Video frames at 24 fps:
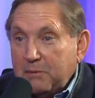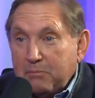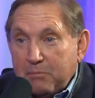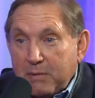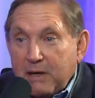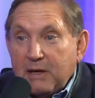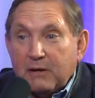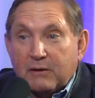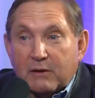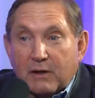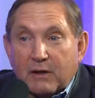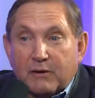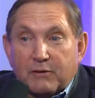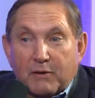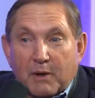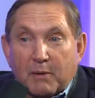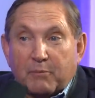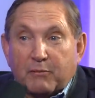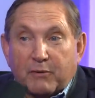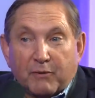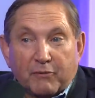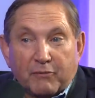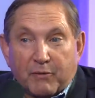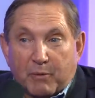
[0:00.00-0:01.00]
meet a
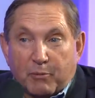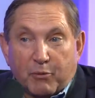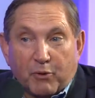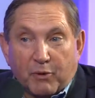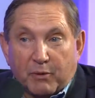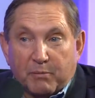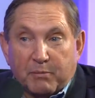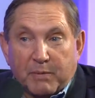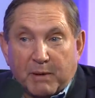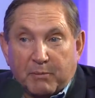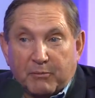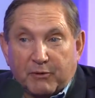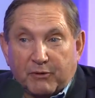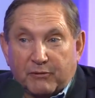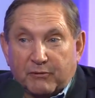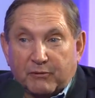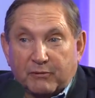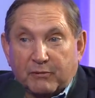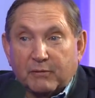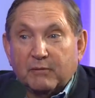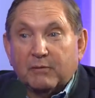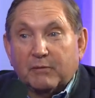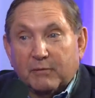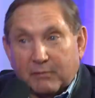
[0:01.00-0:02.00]
number of the board members,
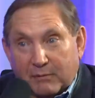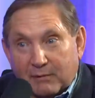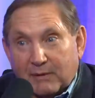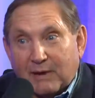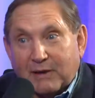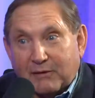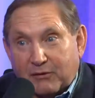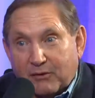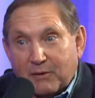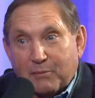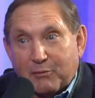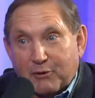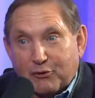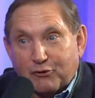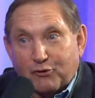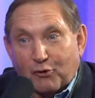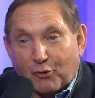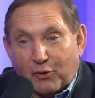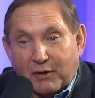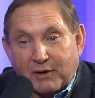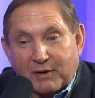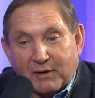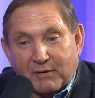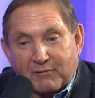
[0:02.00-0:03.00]
like the
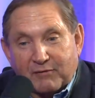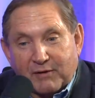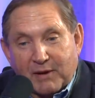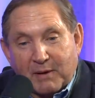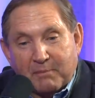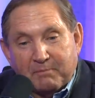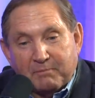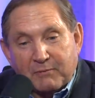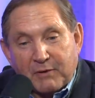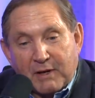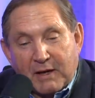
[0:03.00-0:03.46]
majority of them.